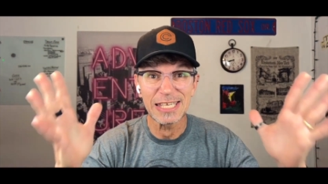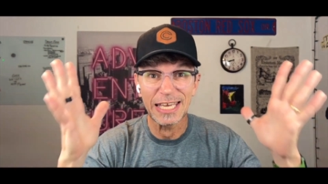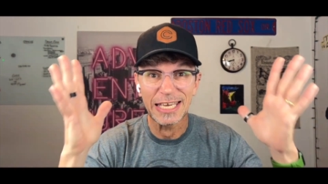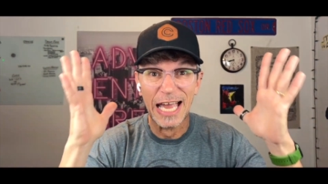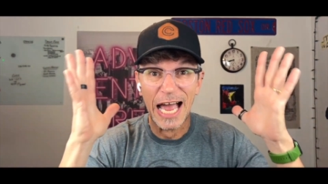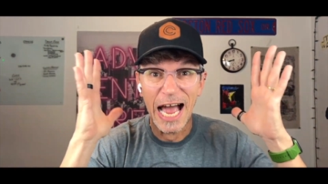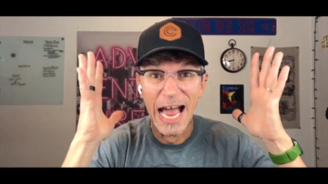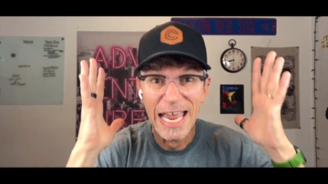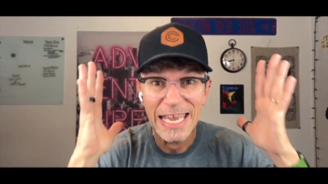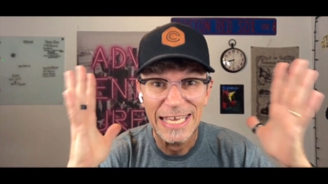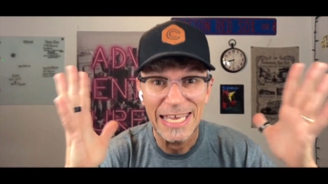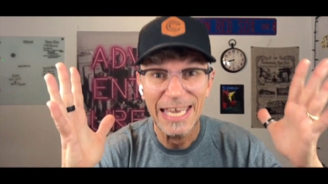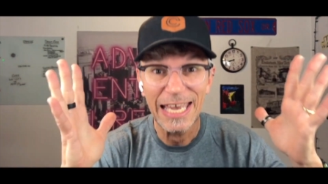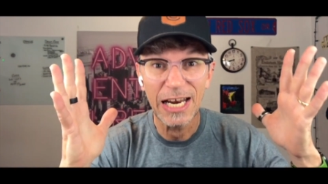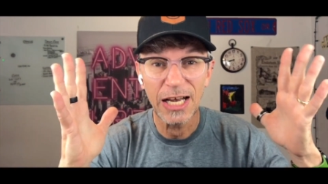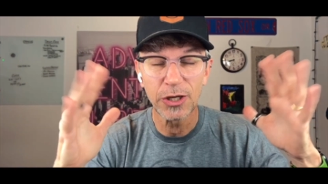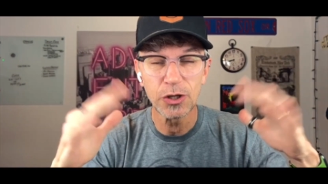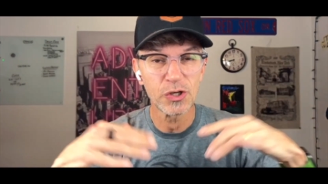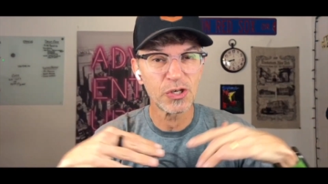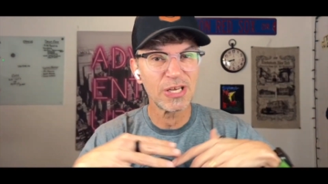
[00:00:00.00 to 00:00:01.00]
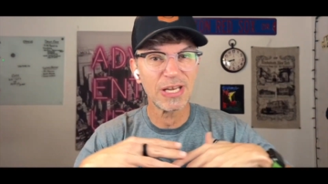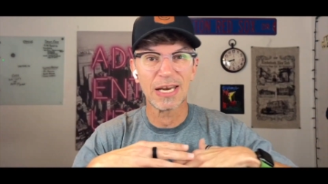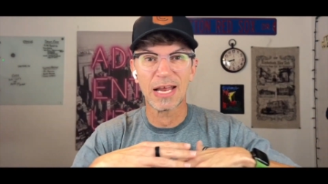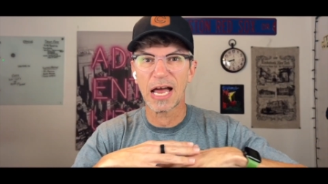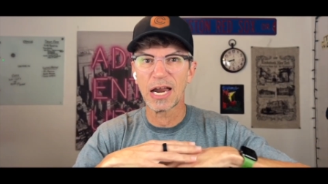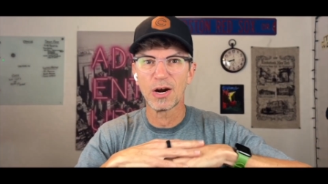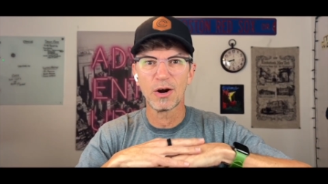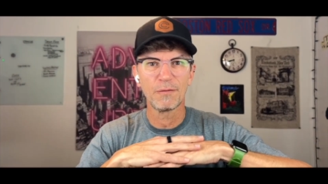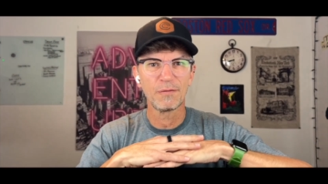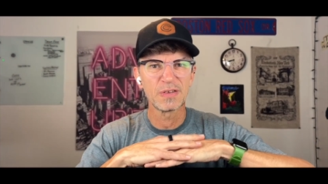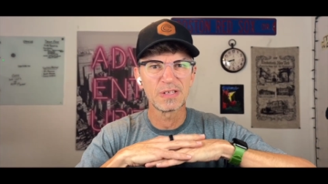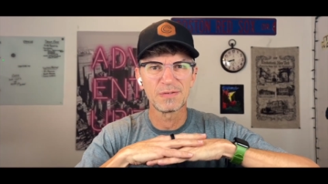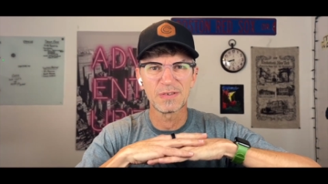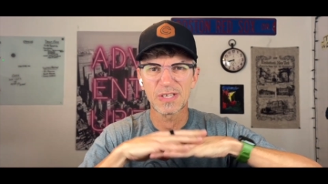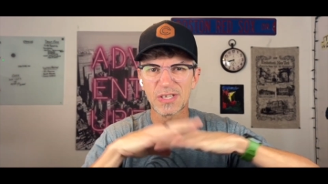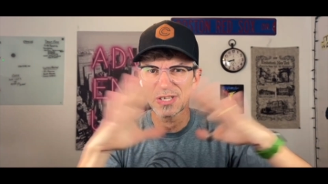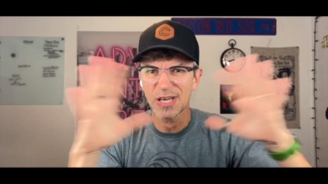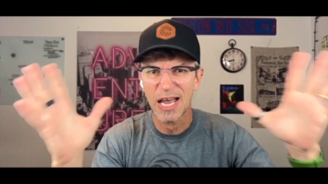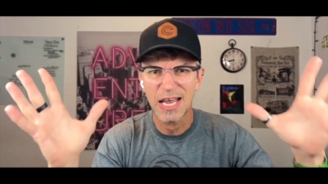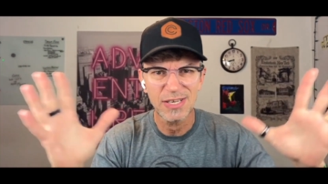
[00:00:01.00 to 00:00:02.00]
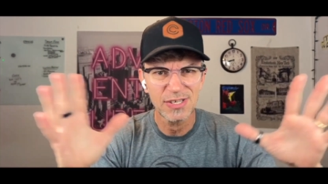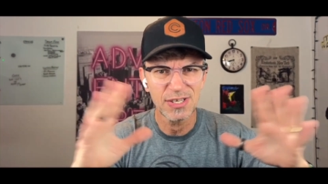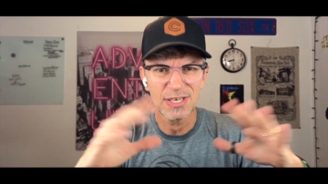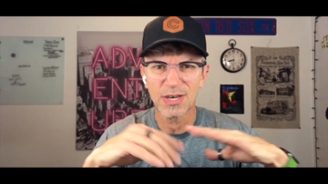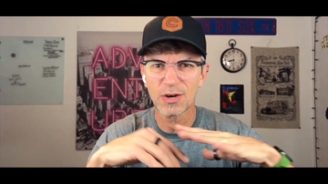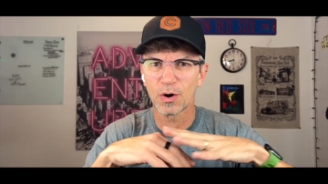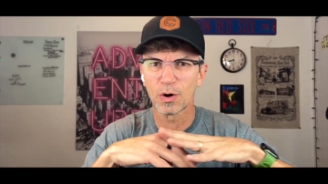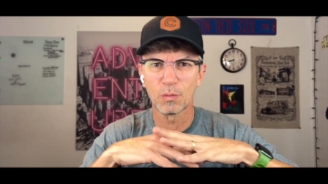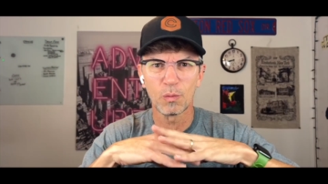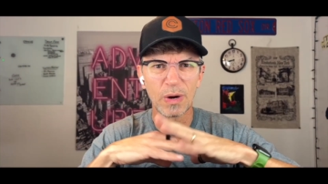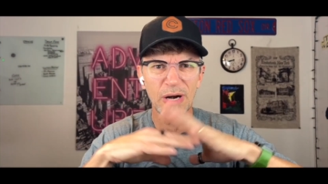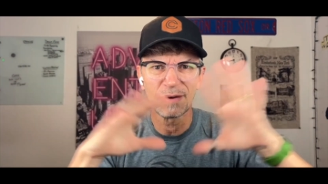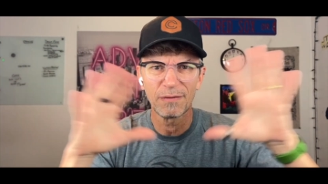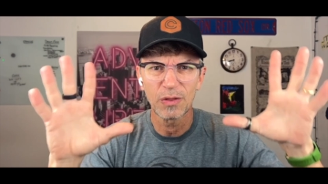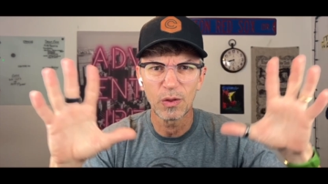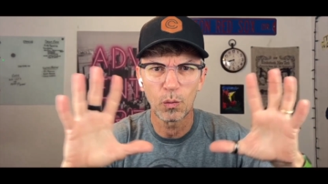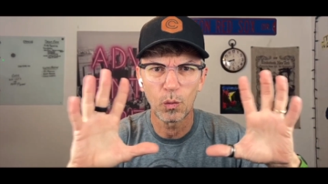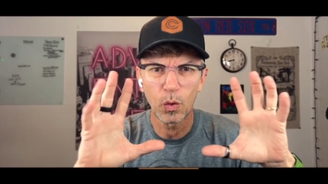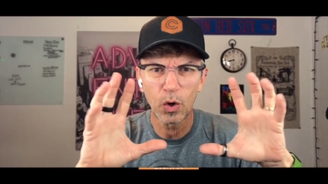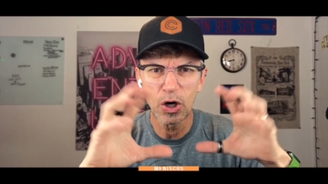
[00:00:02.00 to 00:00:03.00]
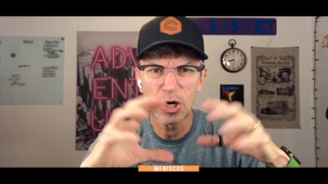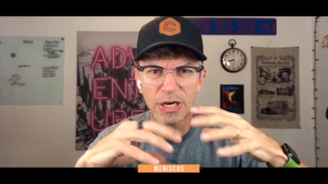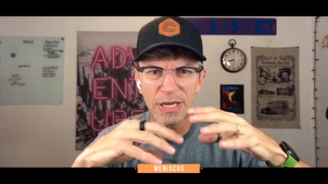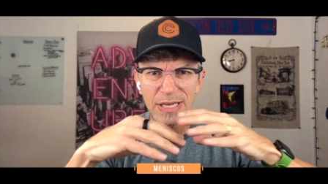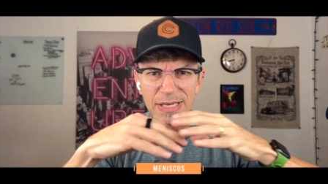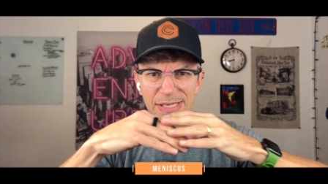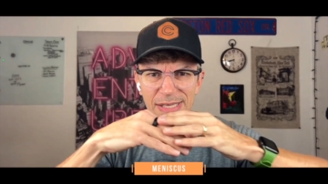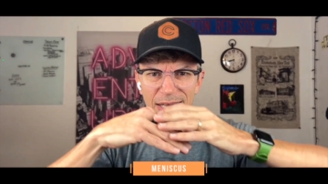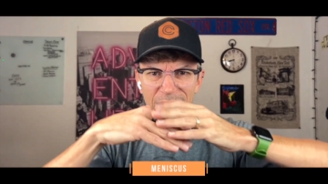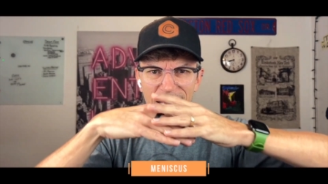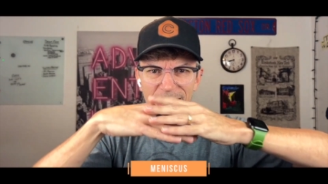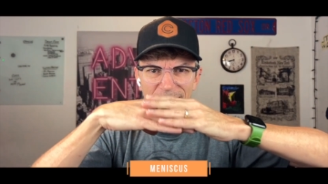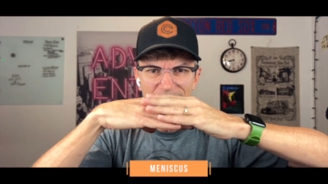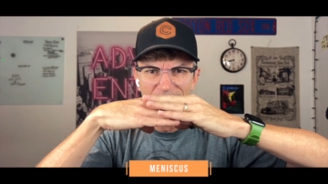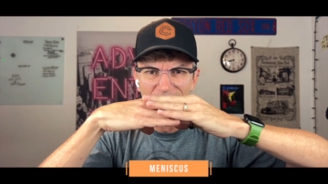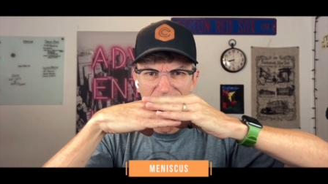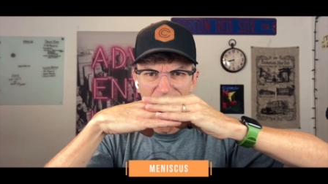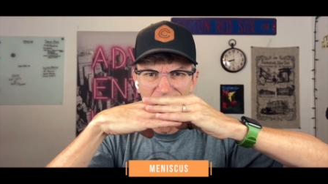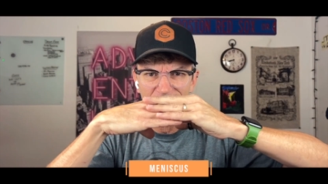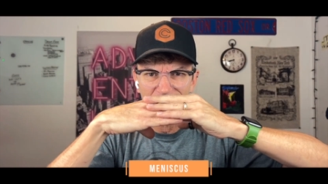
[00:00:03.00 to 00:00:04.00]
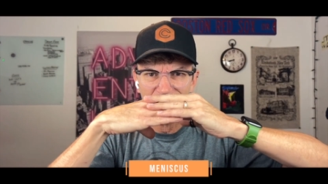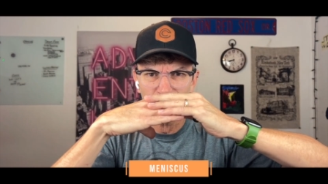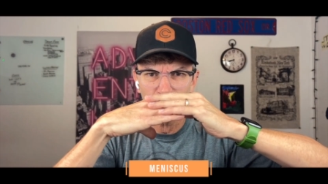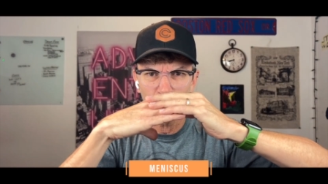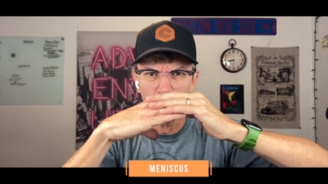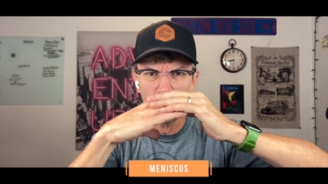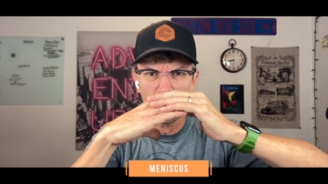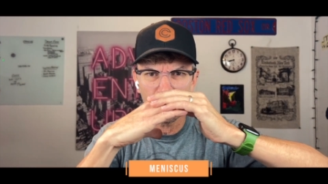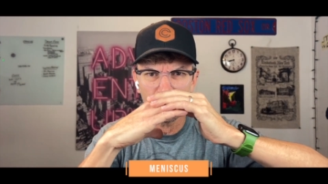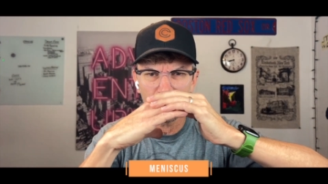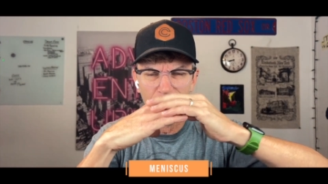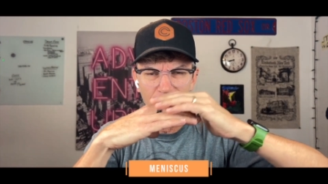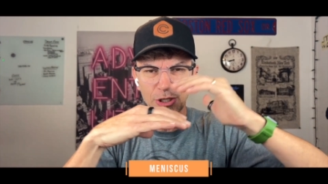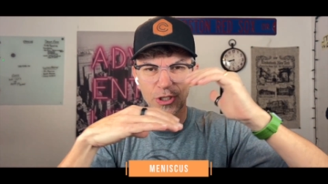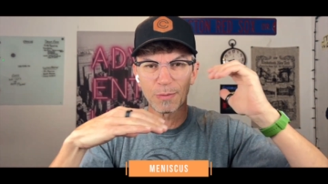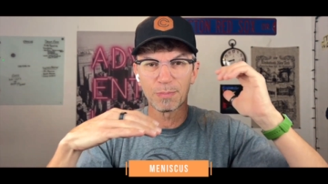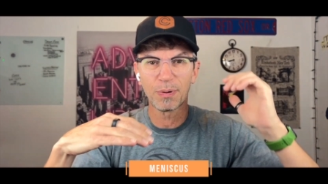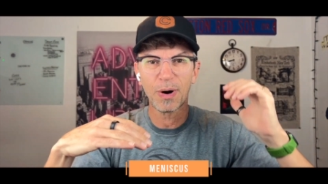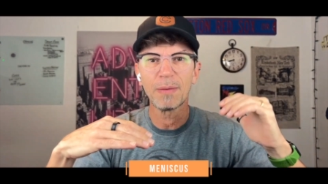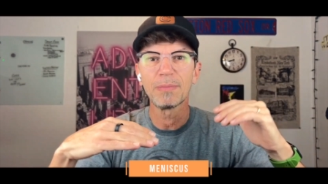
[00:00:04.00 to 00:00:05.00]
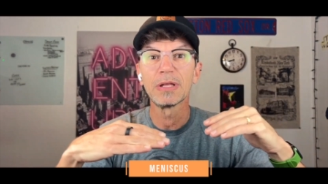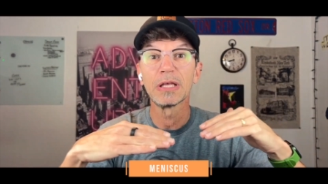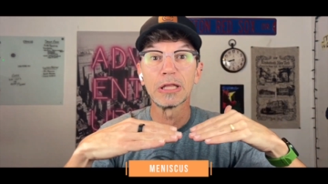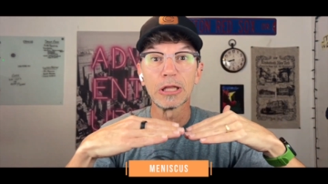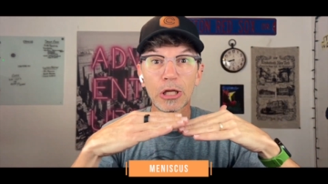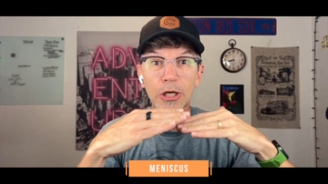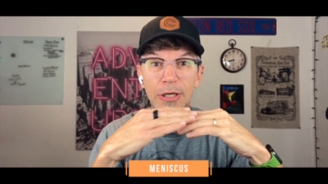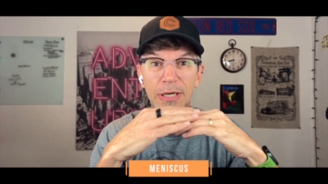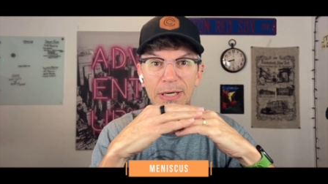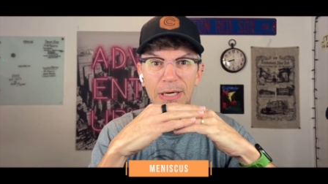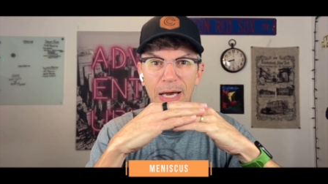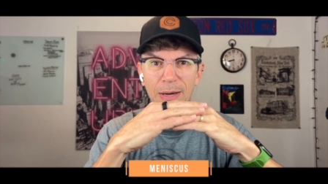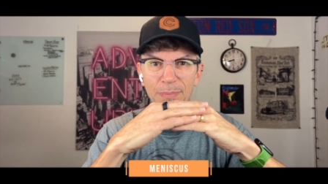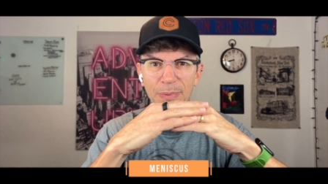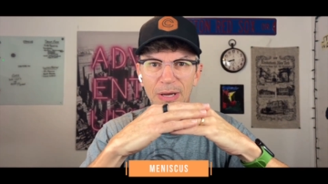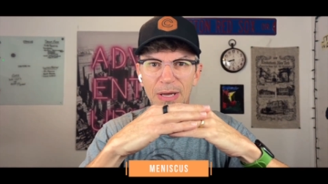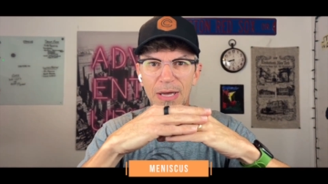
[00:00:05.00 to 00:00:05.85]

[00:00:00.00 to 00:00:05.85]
Like, I can't understand it. I don't know if it's viscosity or whatever the word is, that water, I should probably look it up.